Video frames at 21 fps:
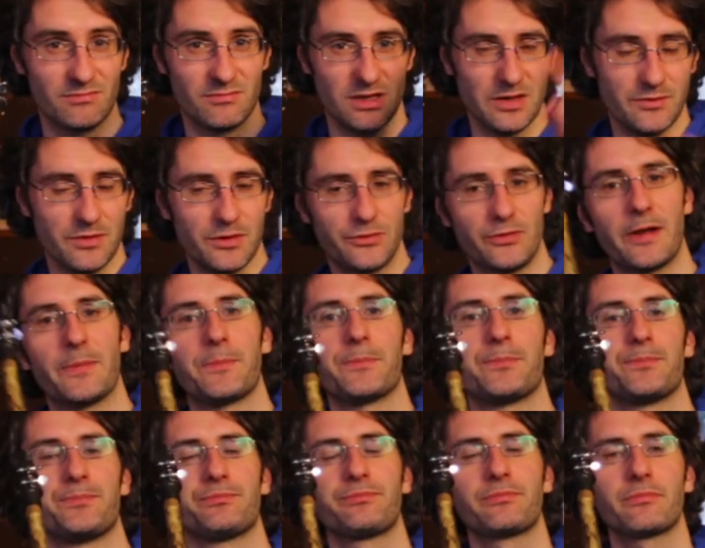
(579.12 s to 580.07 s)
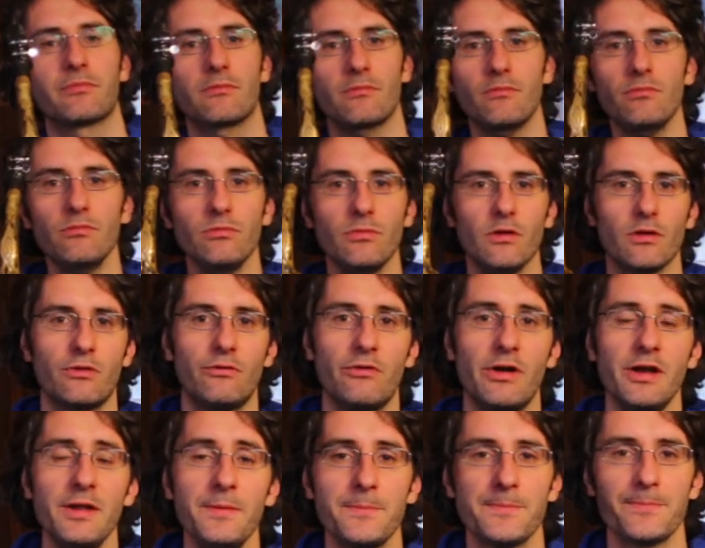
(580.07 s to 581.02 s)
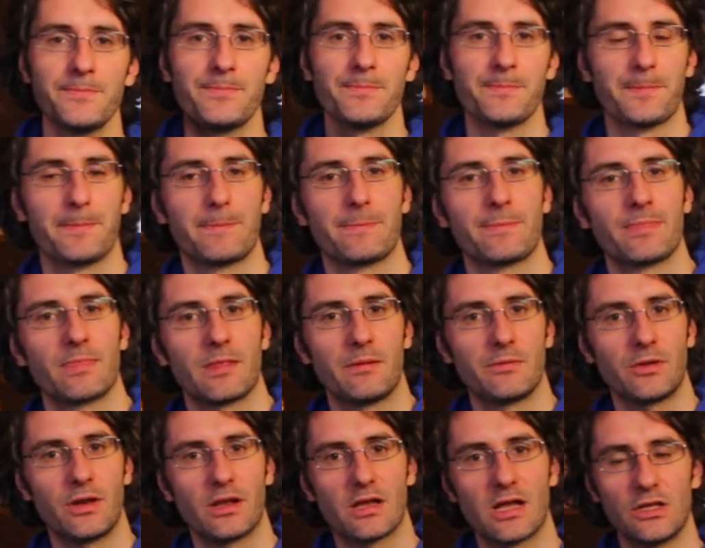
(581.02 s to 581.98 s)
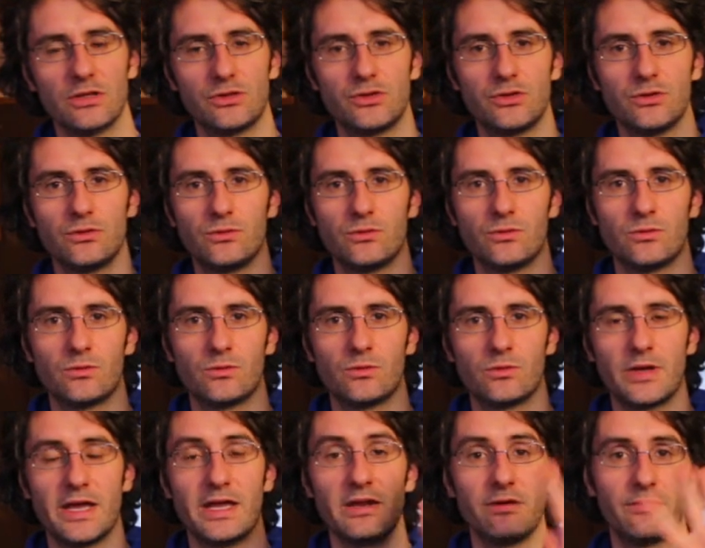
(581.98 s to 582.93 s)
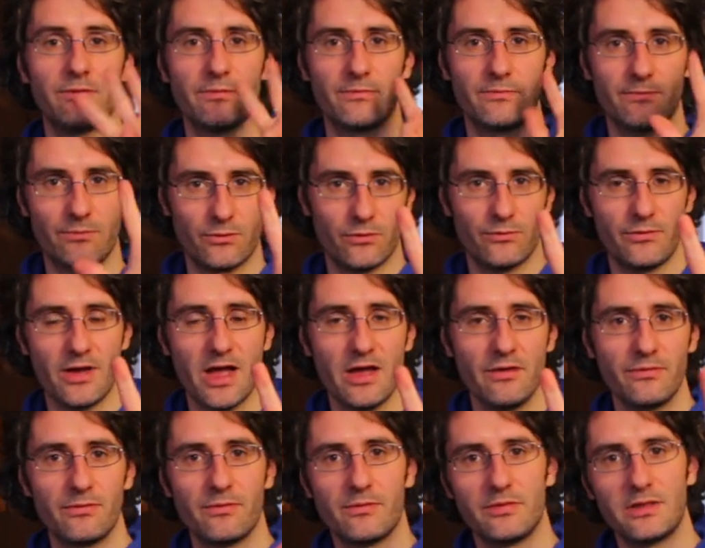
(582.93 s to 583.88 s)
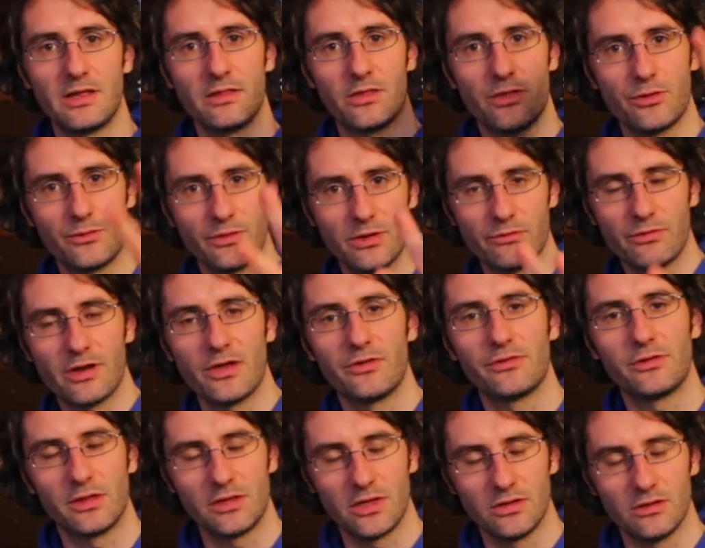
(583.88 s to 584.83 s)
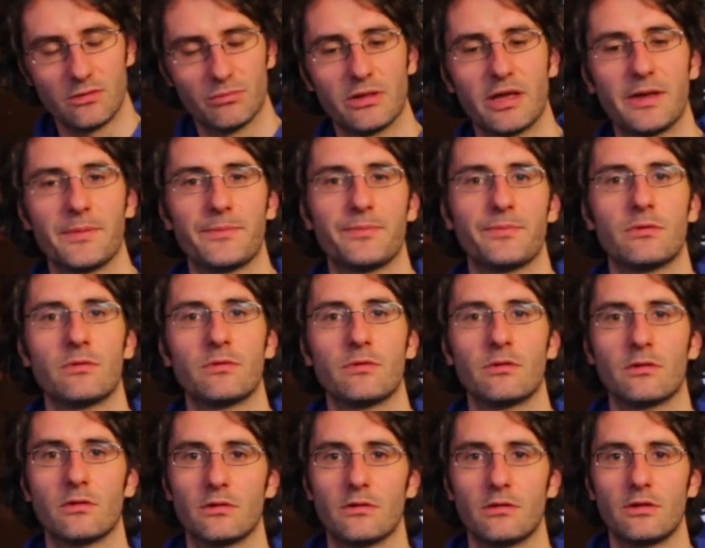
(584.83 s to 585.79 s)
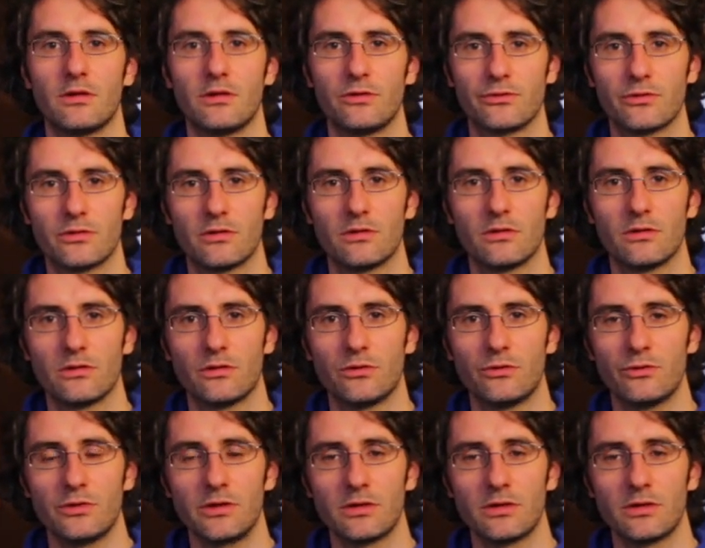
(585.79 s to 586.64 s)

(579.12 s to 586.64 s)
Give it a try. Ready? I'm gonna count you in for five, then three rest, and then you play. Let's do